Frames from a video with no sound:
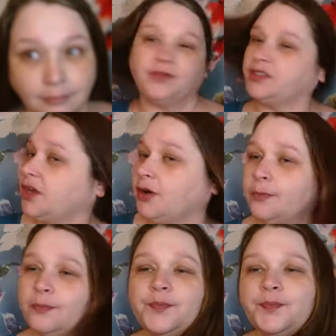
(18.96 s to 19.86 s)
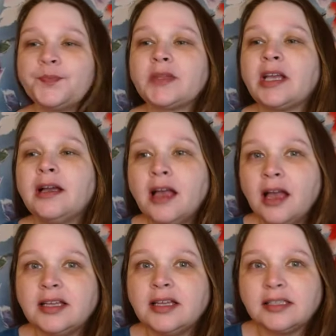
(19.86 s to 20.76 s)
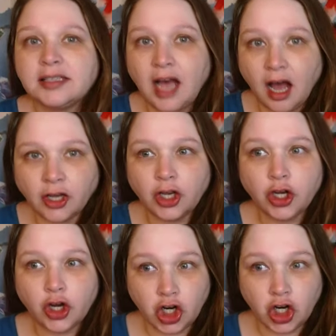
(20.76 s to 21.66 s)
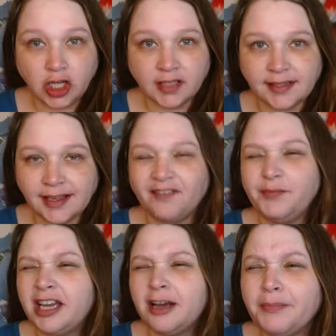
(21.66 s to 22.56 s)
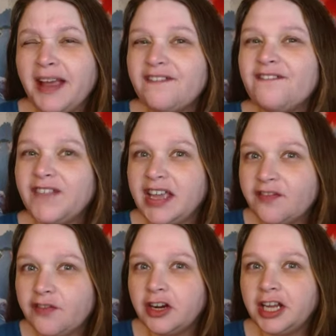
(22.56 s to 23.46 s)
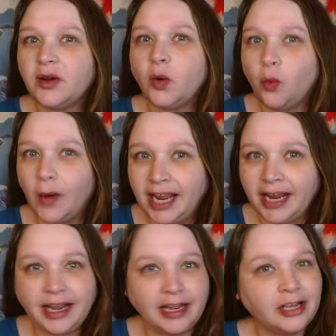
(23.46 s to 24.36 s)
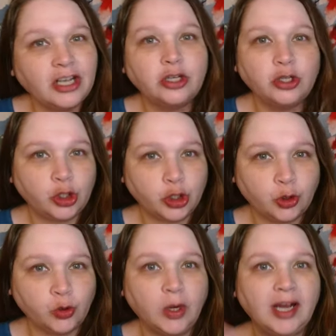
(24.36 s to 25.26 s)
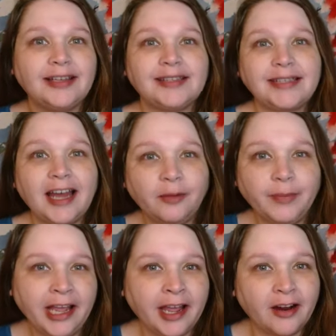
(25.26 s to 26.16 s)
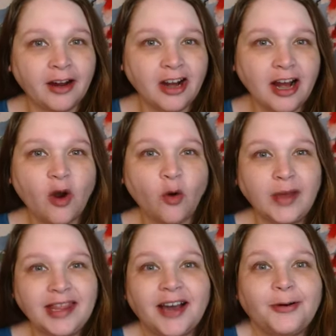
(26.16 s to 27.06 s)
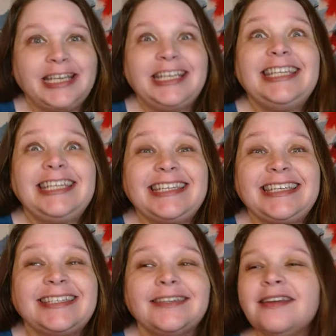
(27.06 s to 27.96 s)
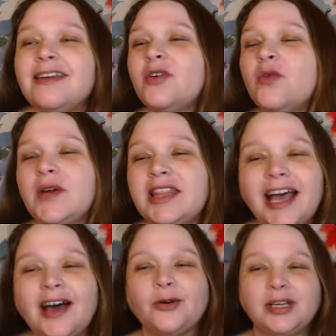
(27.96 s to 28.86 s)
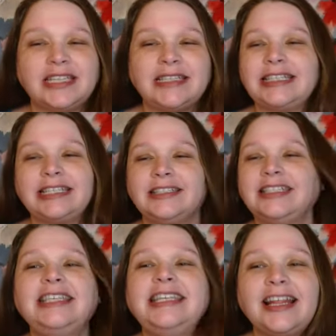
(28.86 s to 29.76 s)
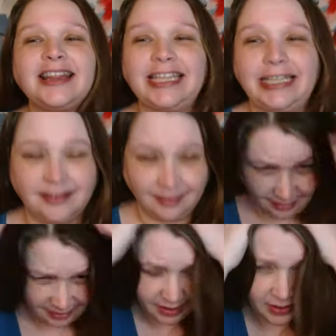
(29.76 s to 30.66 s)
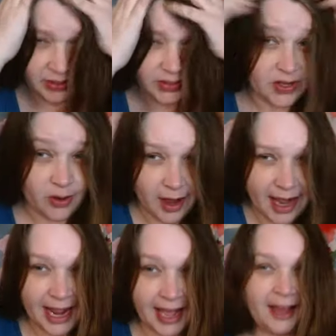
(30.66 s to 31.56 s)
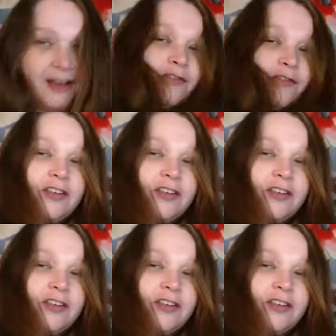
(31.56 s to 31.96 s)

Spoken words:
So sock curls have become my favorite way to style my hair without heat, without nothing. So I have